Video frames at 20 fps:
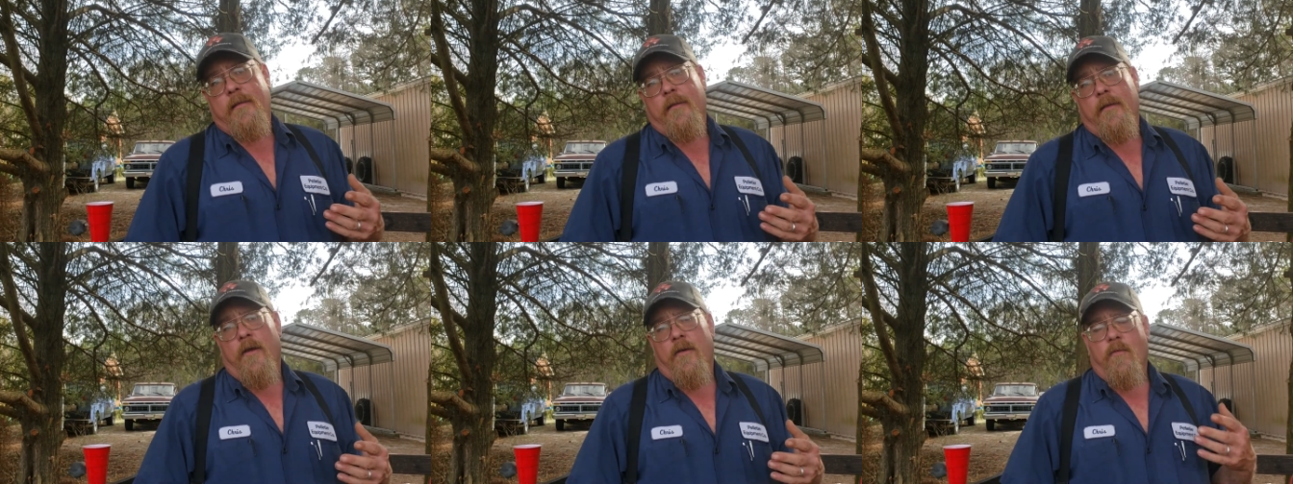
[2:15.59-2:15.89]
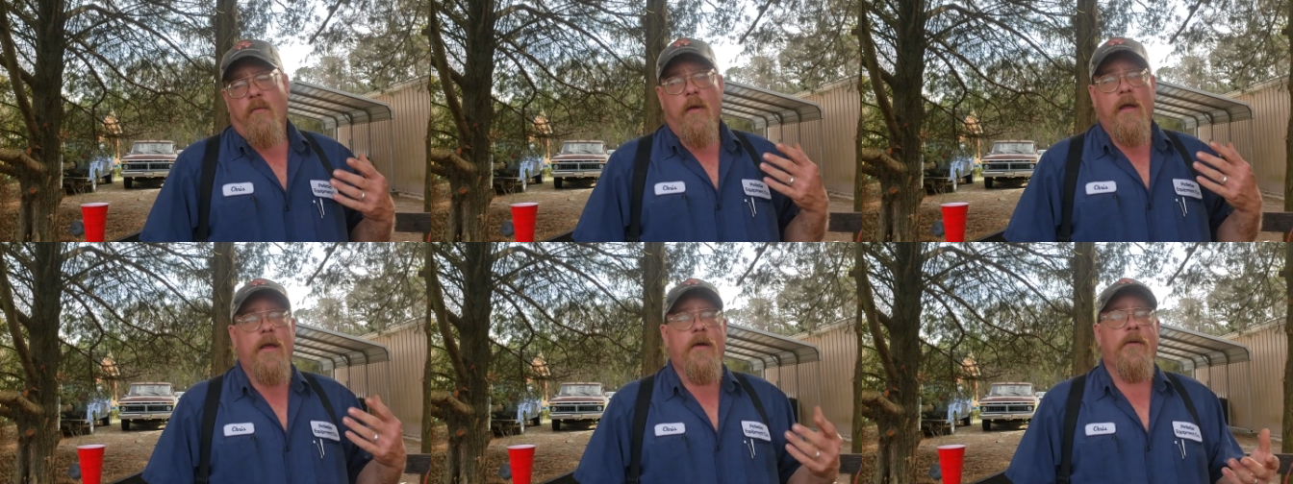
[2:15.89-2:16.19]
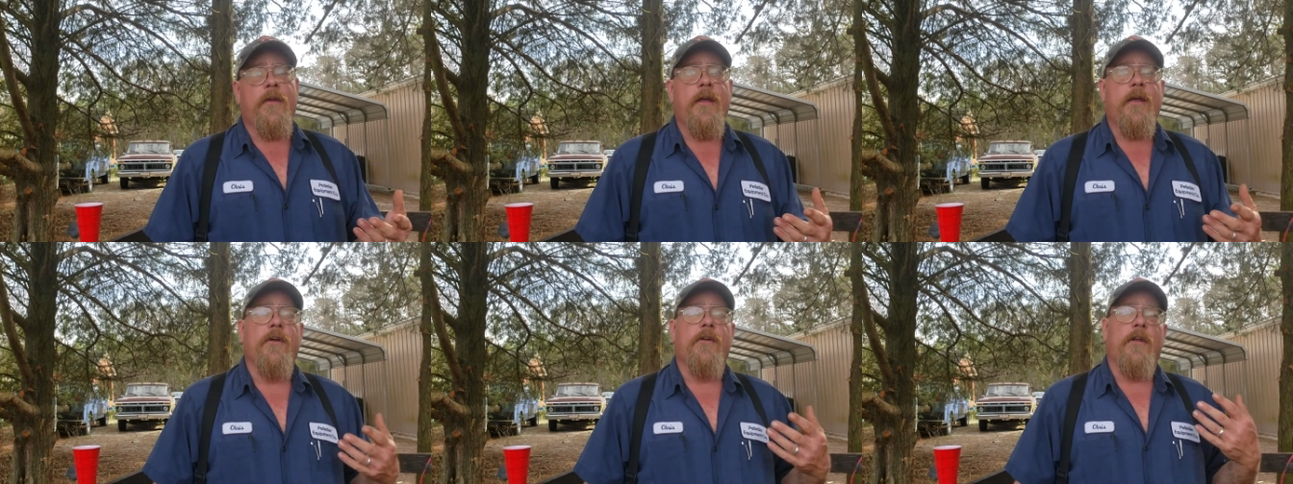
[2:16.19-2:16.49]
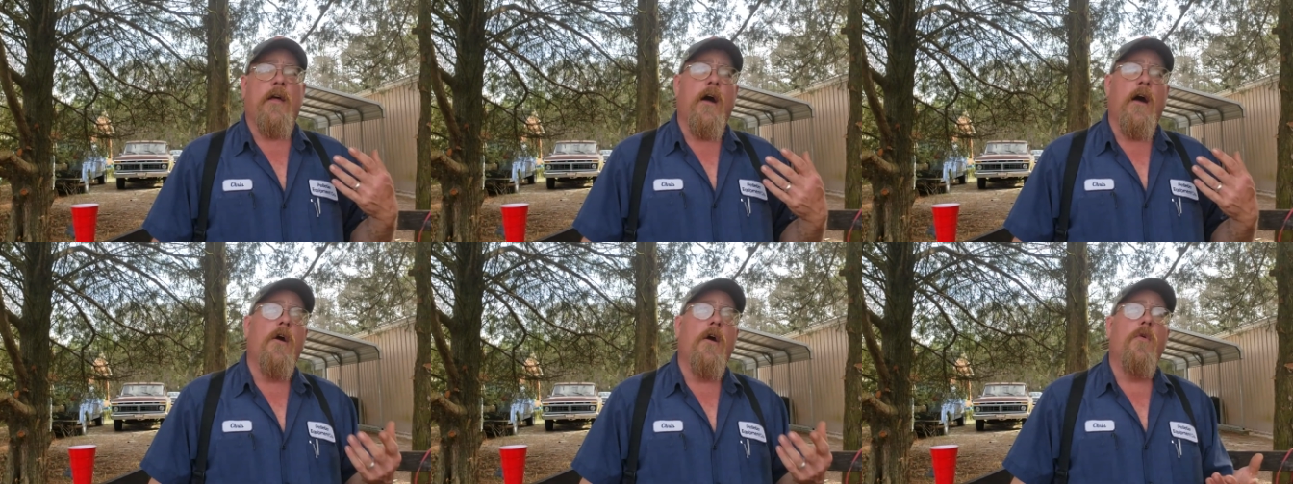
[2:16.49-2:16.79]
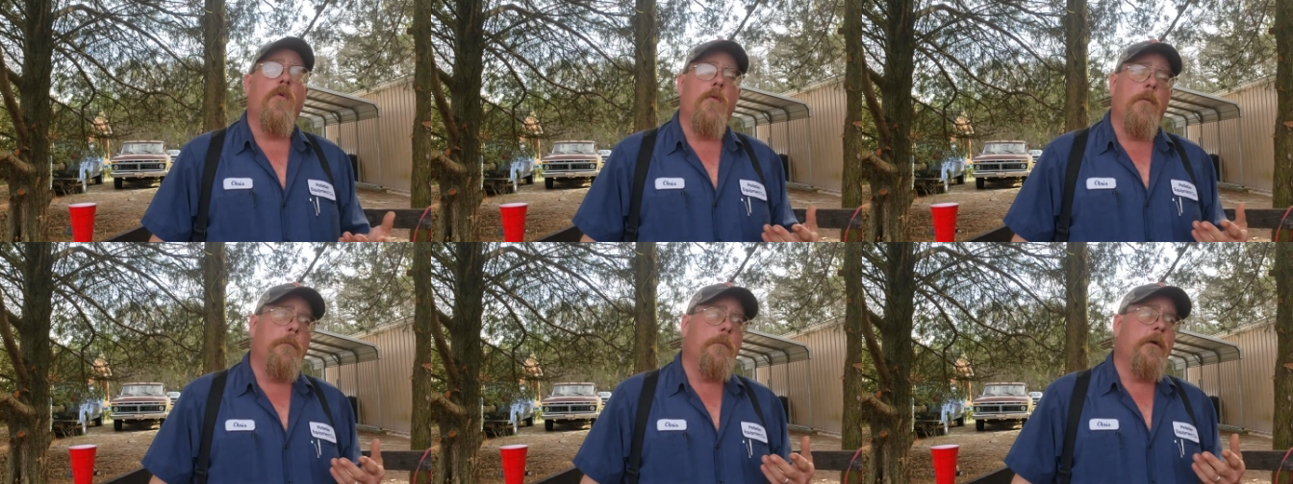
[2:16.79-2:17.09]
around here the
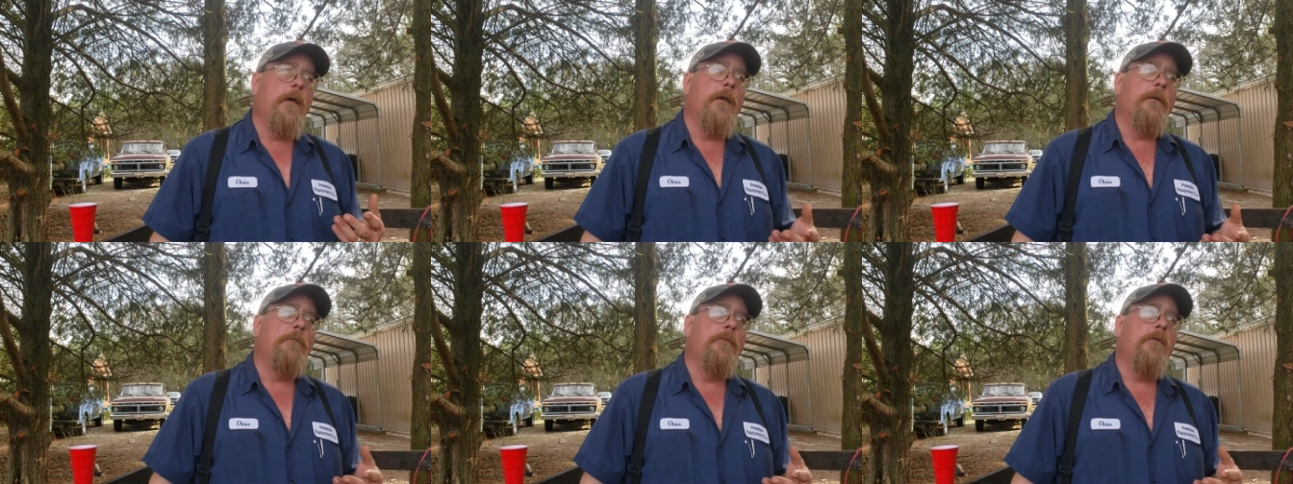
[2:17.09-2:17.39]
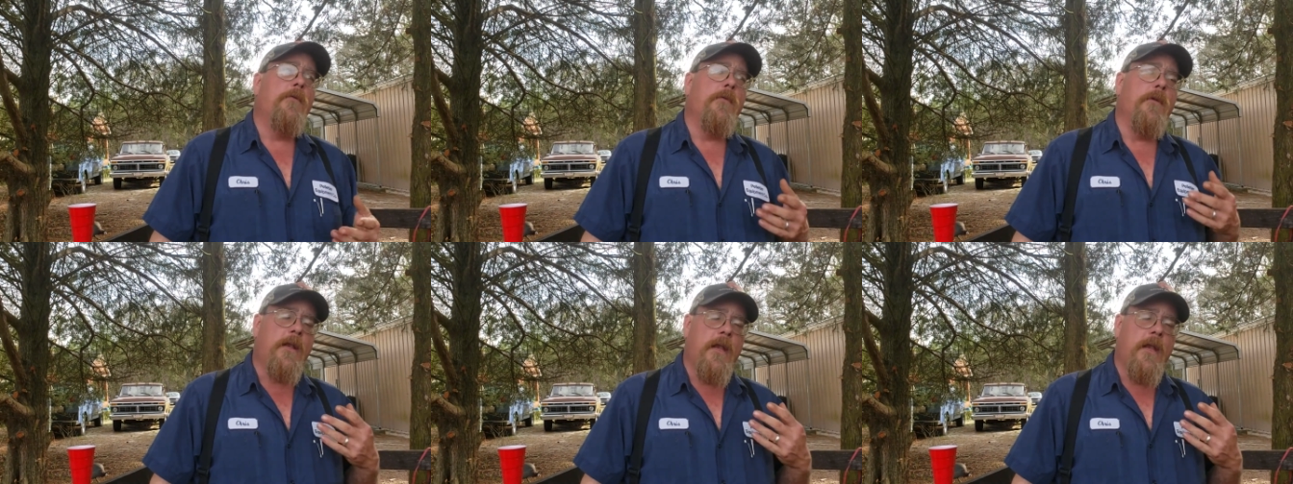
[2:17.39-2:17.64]
old people